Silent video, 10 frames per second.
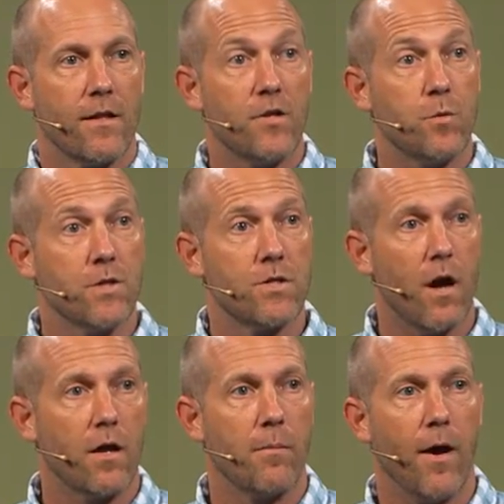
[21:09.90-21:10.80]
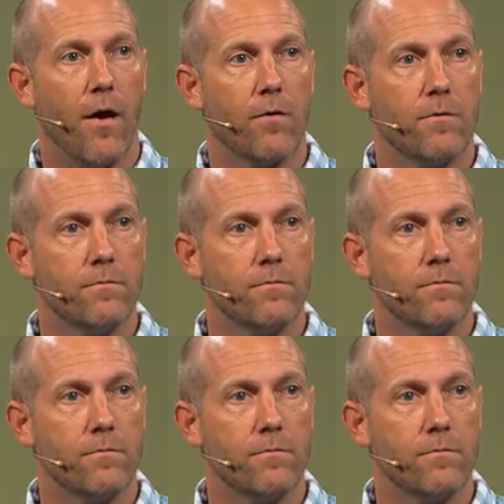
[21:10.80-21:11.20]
That's what he's talking about.